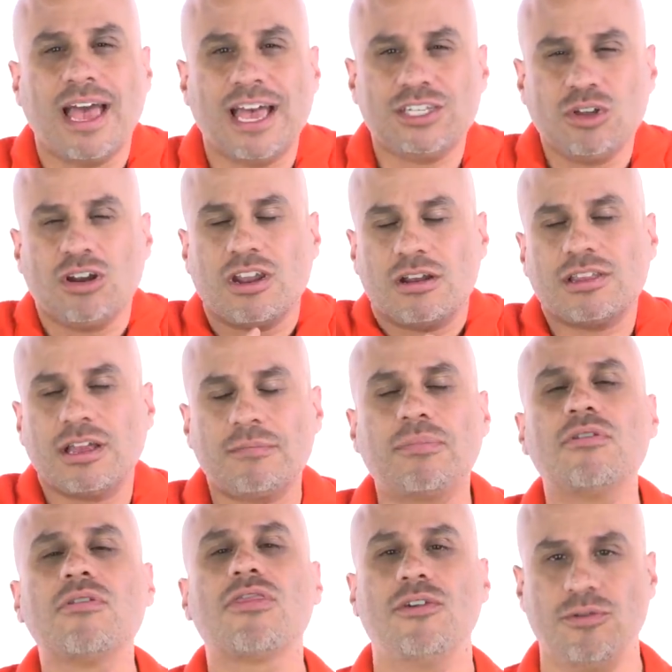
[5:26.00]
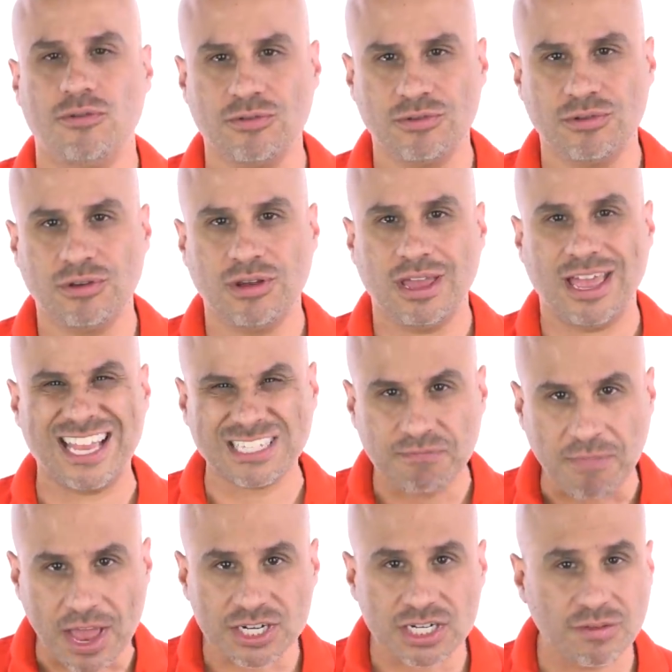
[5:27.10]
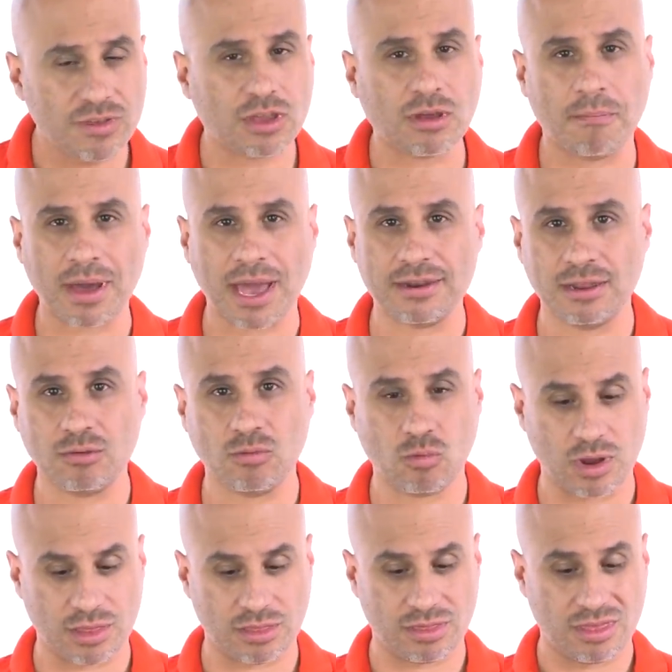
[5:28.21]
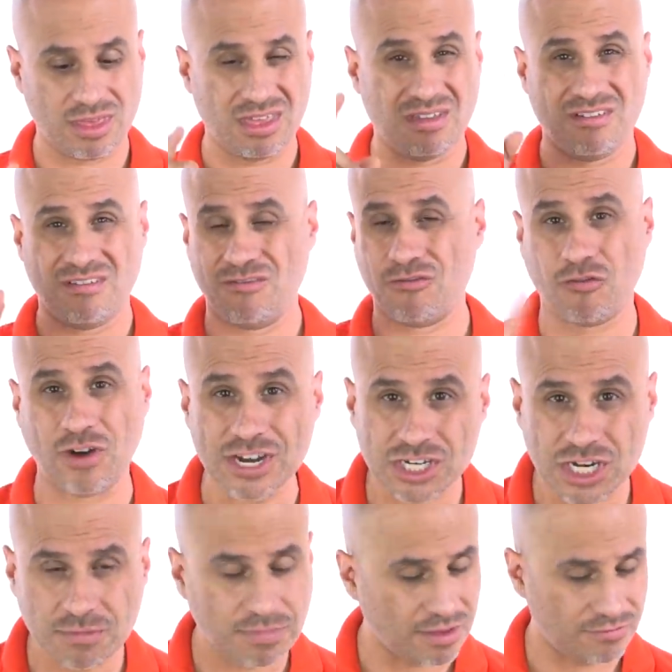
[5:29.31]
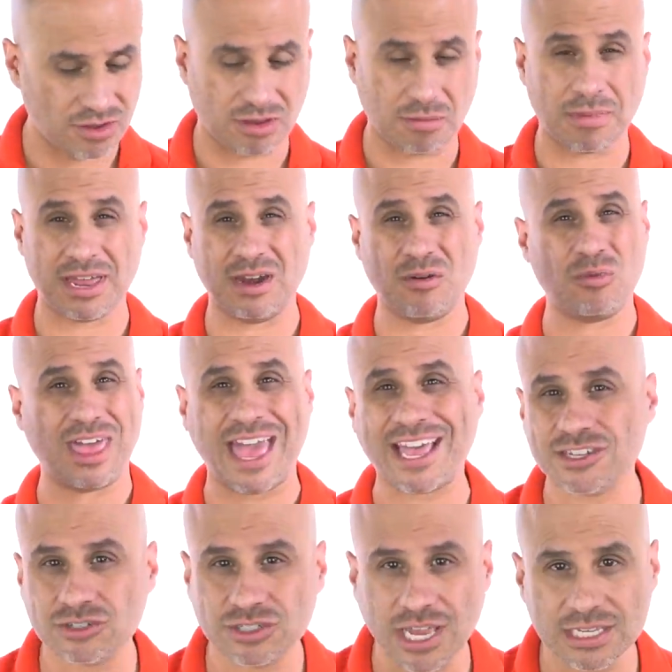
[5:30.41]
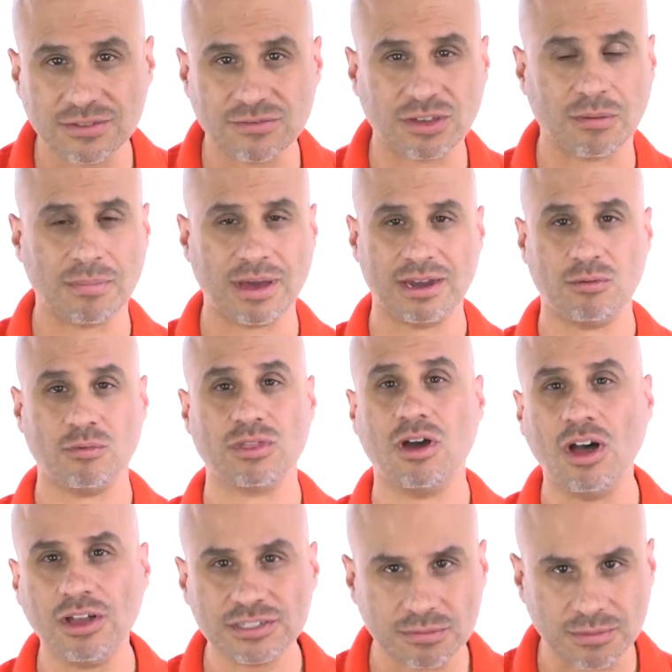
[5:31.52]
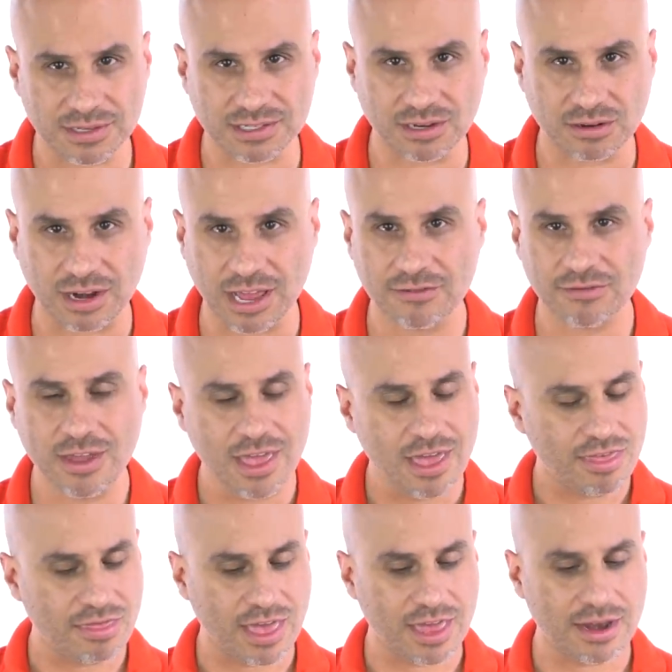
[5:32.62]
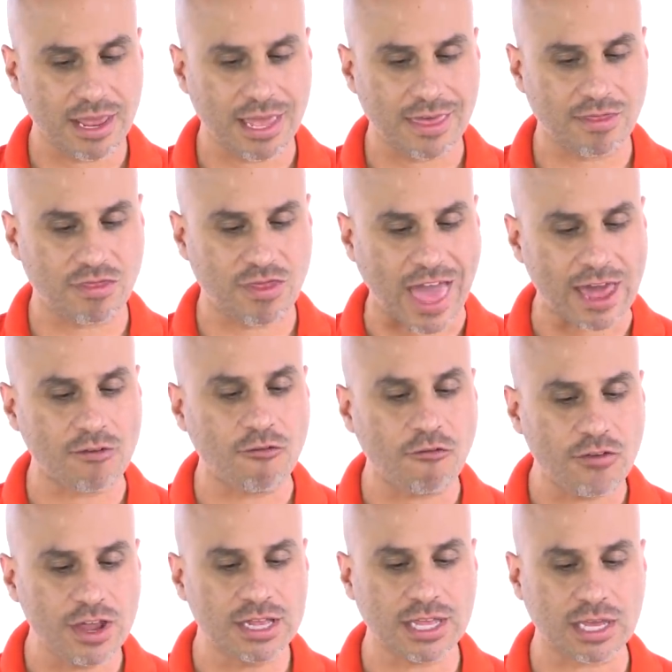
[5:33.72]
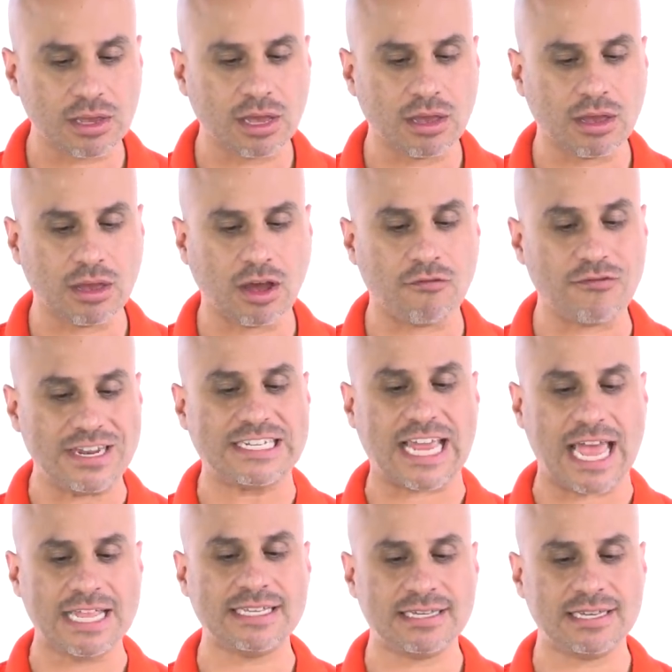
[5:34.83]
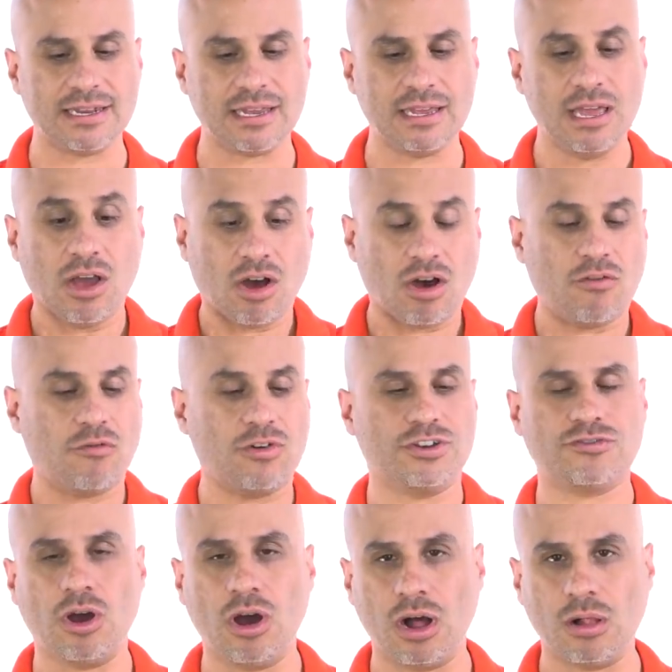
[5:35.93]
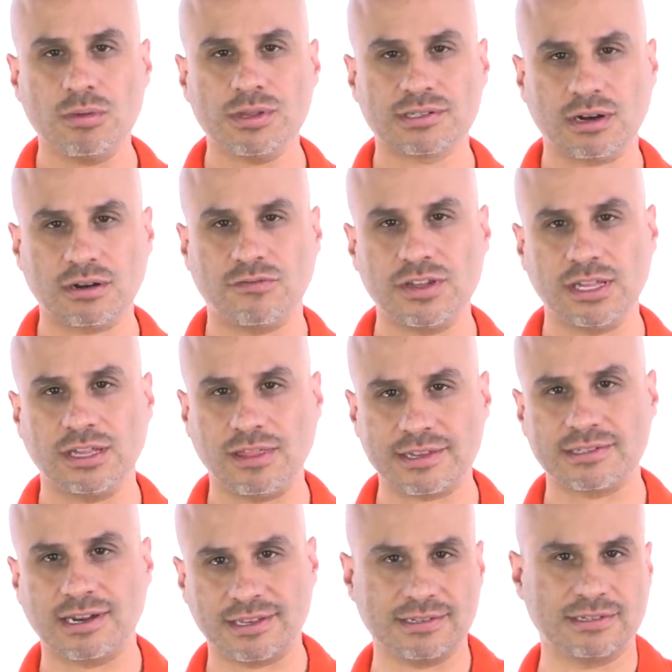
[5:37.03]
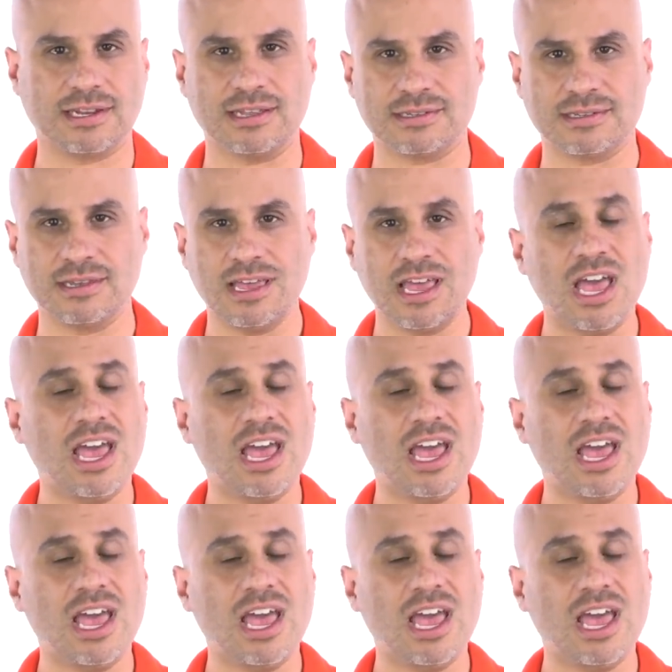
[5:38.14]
as you let that burn through, especially if you combine it with friendship, if you combine it with exercise, if you combine it with awesomeness in your life, then that feeling of intensity of withdrawal will start feeling less and less intense.